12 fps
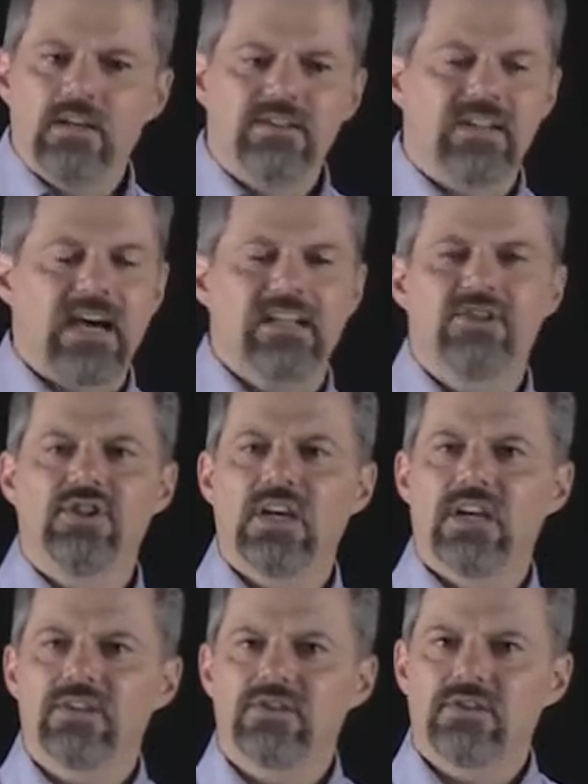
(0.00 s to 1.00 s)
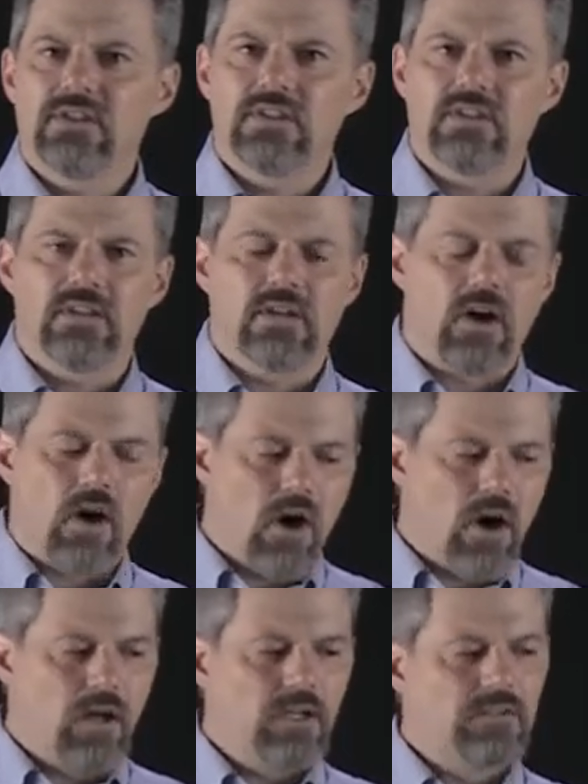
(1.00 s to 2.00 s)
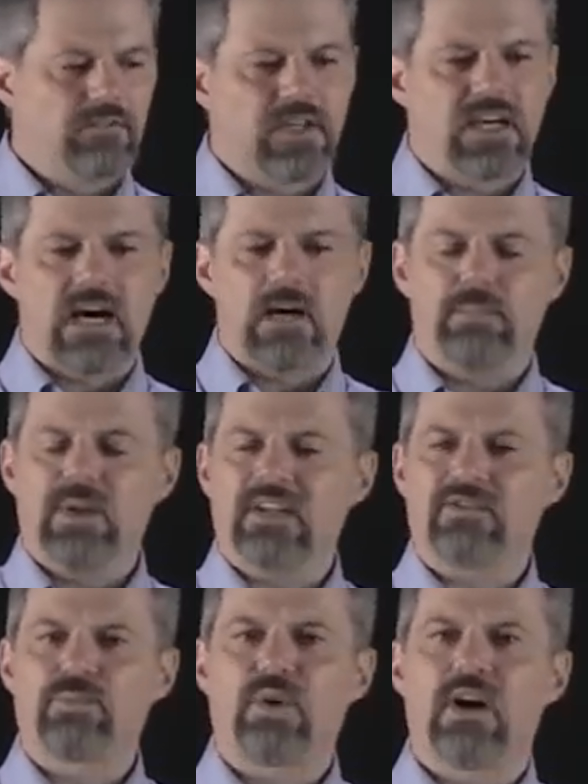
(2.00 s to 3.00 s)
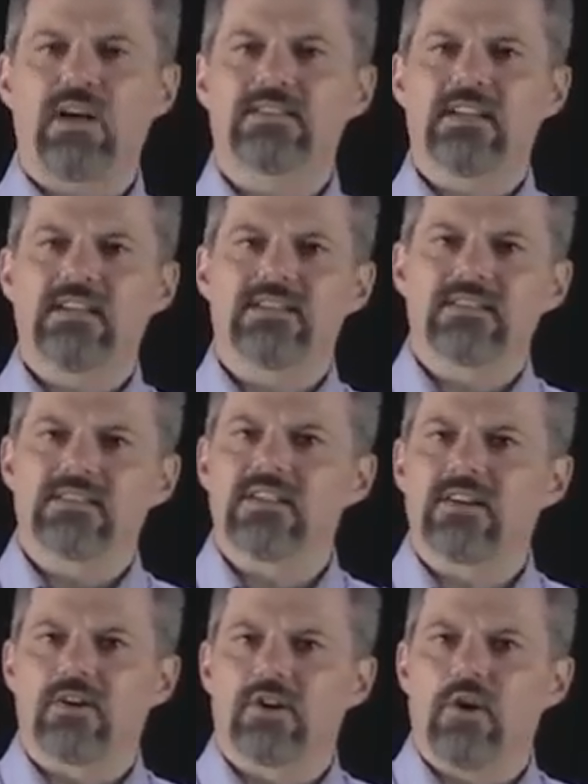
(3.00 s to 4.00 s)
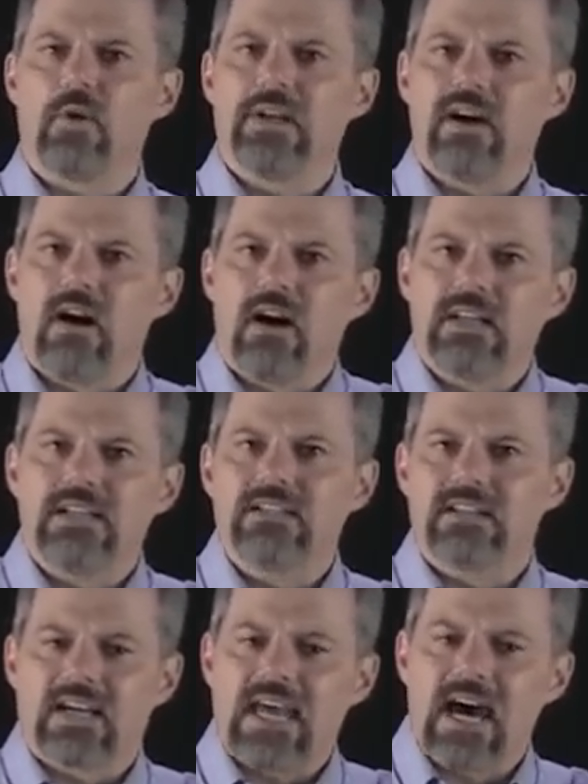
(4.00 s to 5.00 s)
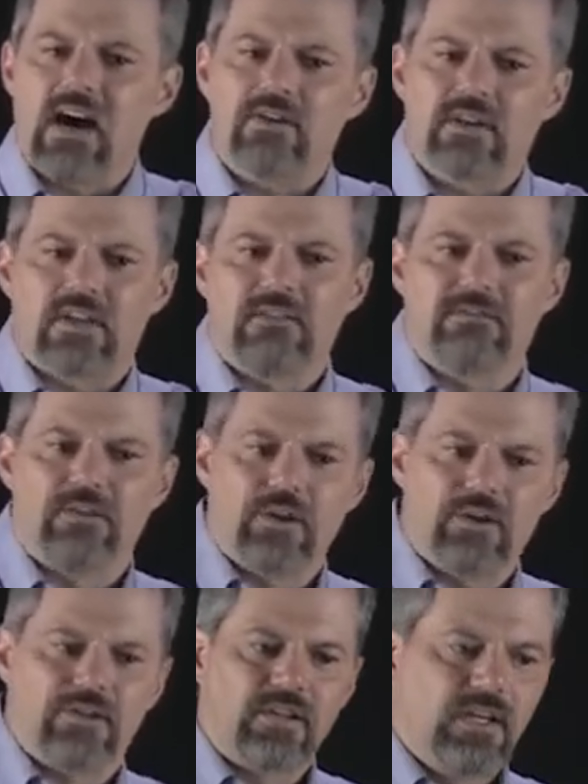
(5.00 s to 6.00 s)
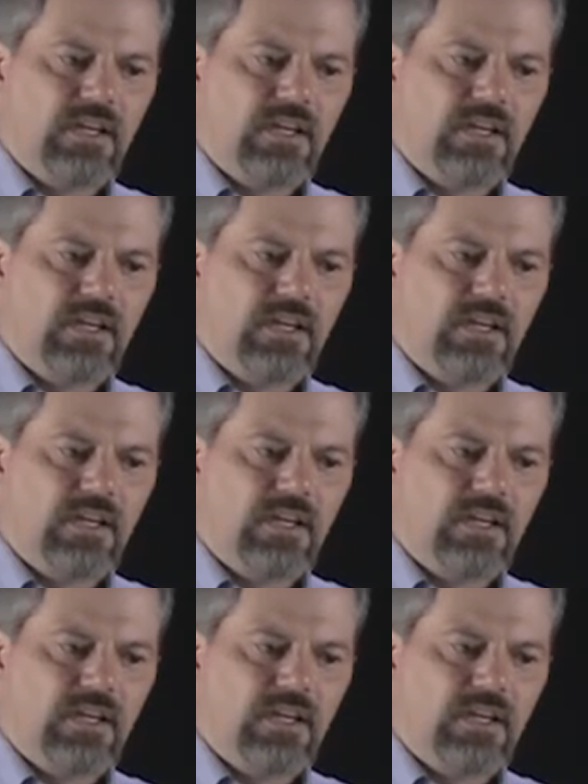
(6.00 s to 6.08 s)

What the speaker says: digestion and all of the complex processes that are going on into the cow to convert